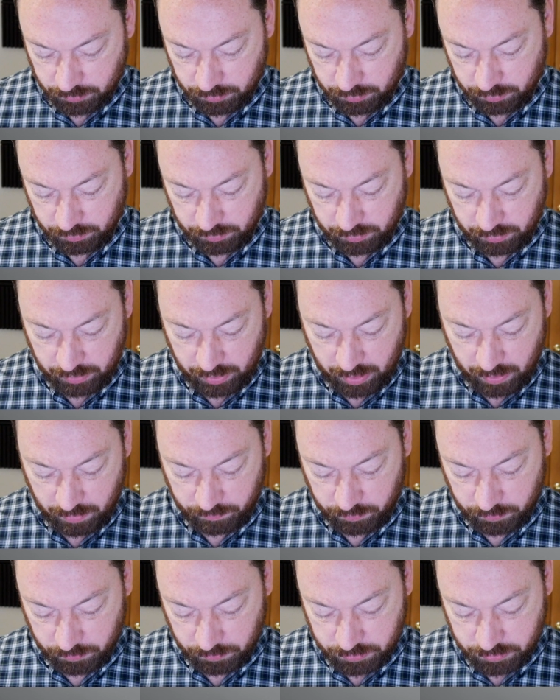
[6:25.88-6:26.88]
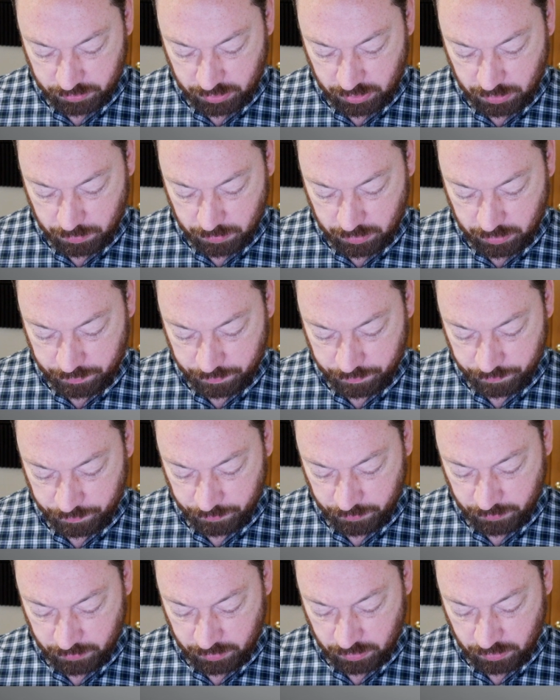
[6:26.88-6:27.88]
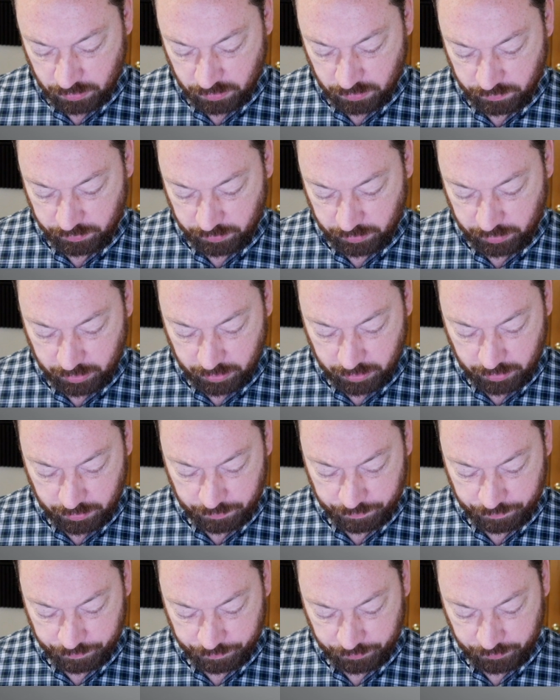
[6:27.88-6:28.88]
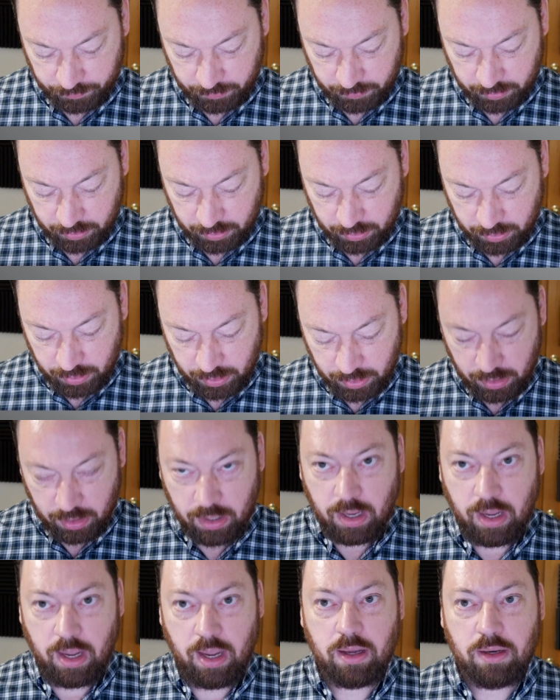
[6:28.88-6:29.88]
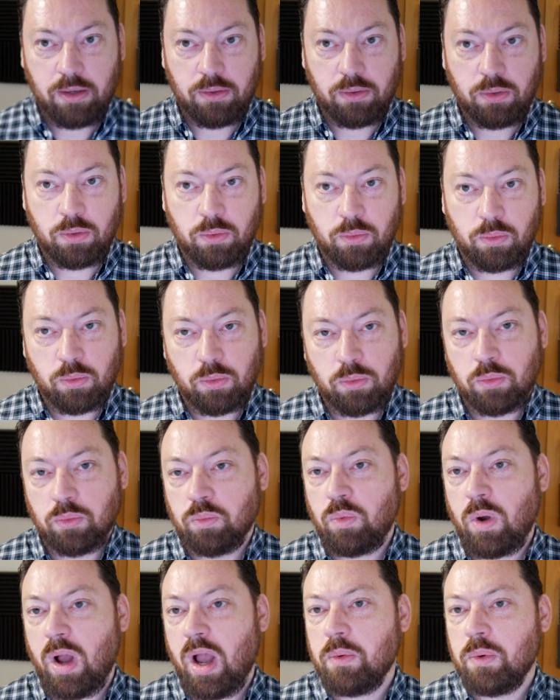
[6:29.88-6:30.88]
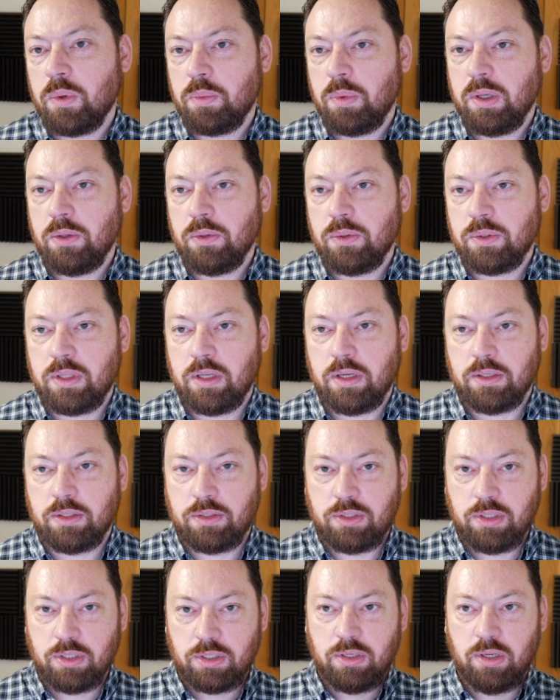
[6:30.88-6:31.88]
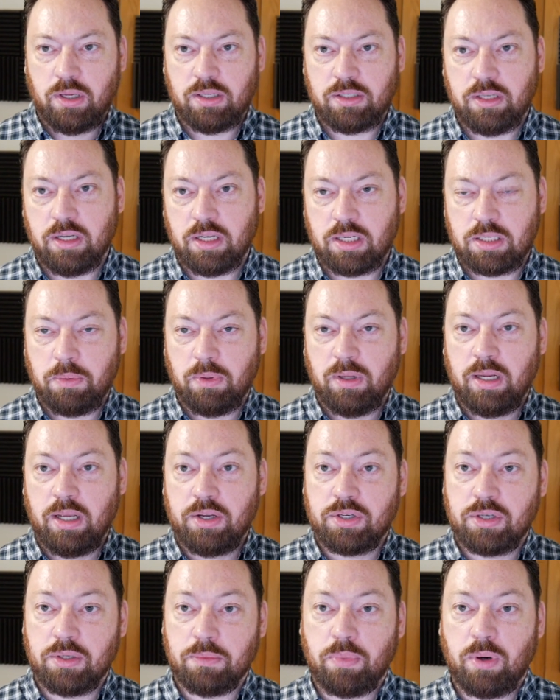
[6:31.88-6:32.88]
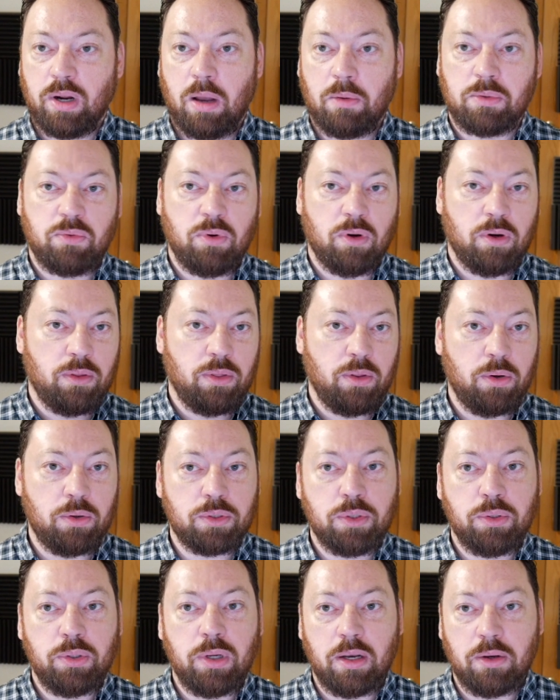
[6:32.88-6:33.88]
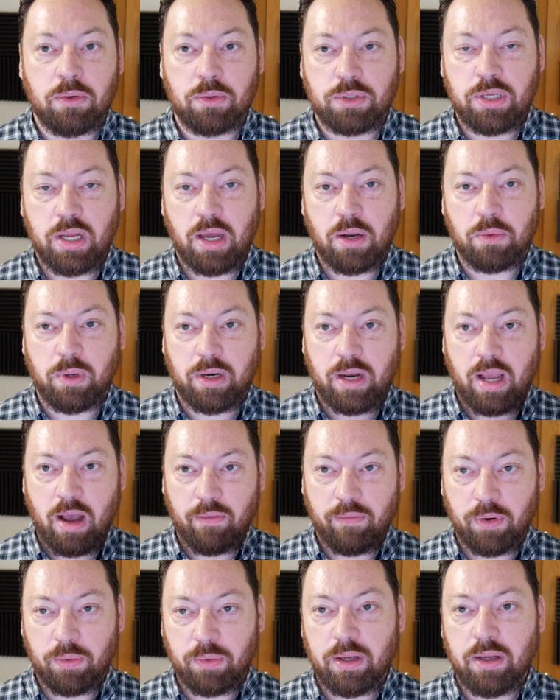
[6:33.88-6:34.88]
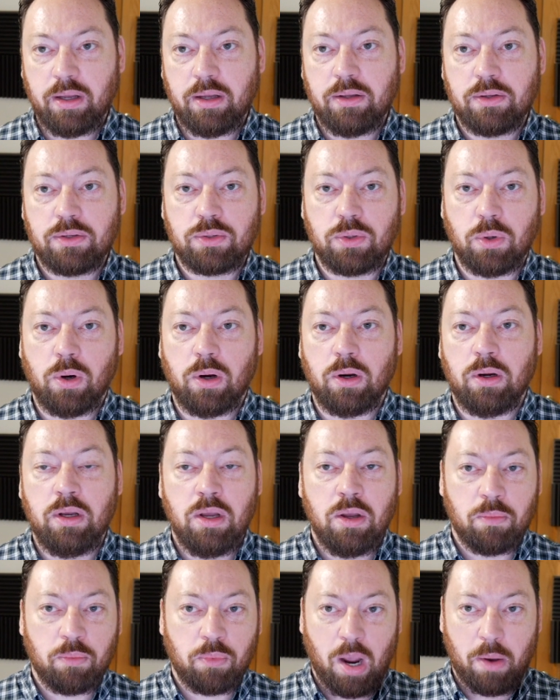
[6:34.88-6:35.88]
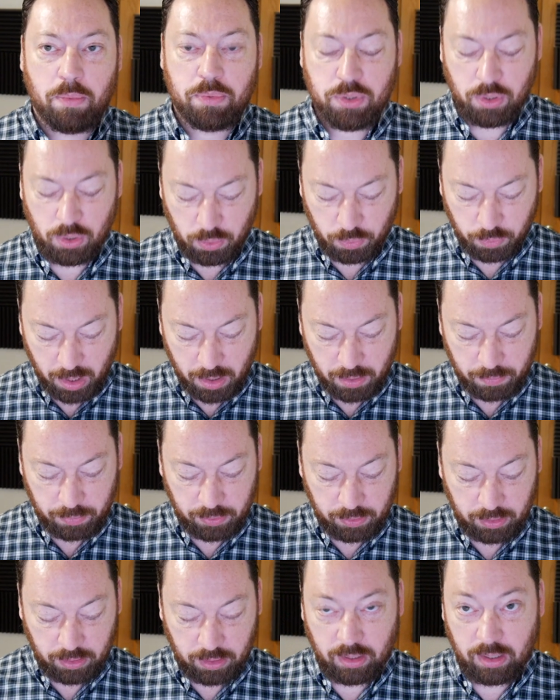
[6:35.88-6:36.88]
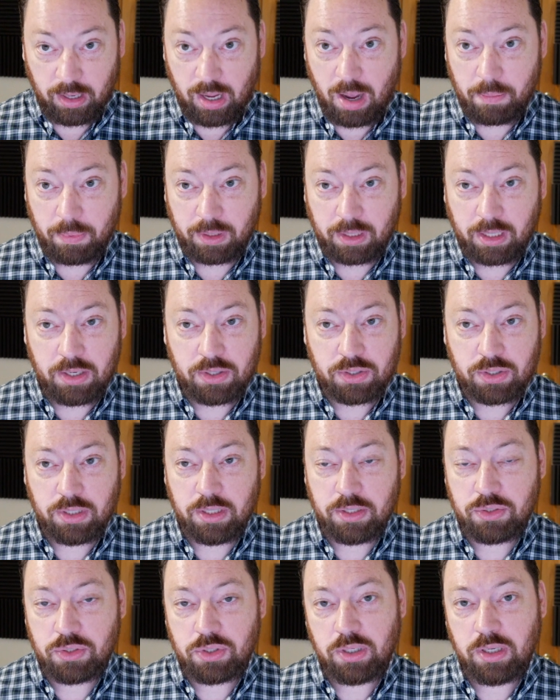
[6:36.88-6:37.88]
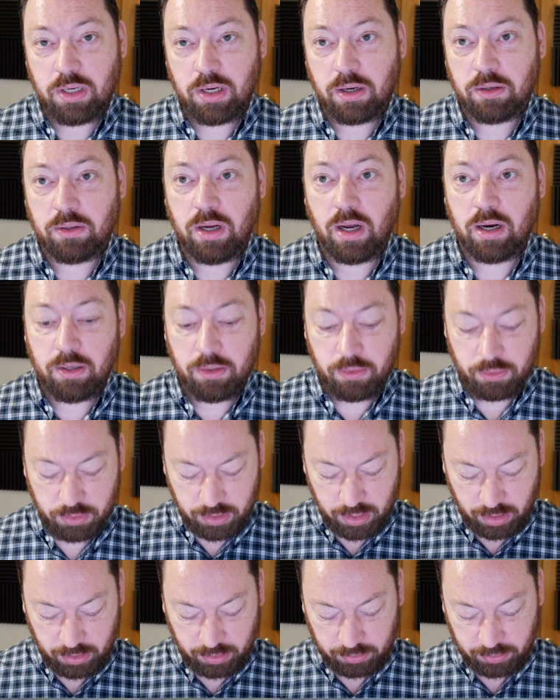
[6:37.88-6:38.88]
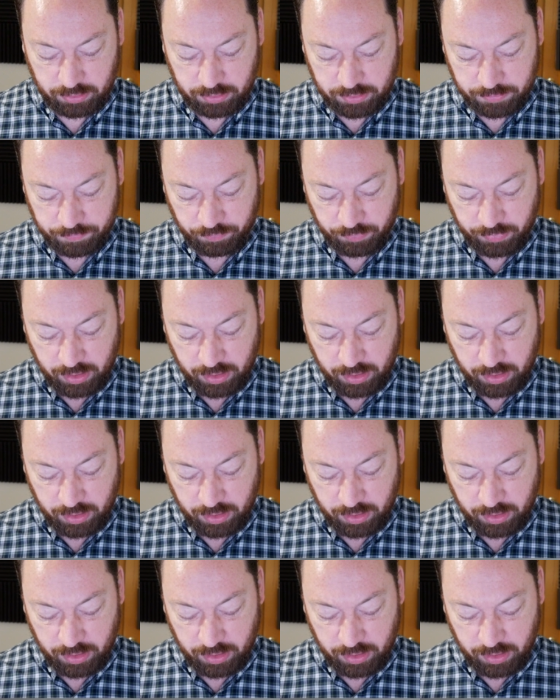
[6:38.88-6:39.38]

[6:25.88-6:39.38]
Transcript: So Avro schema over here. And why would we use this? Just as an explanation, perhaps for those who don't understand what Avro is, or perhaps you're a web application engineer not understanding this.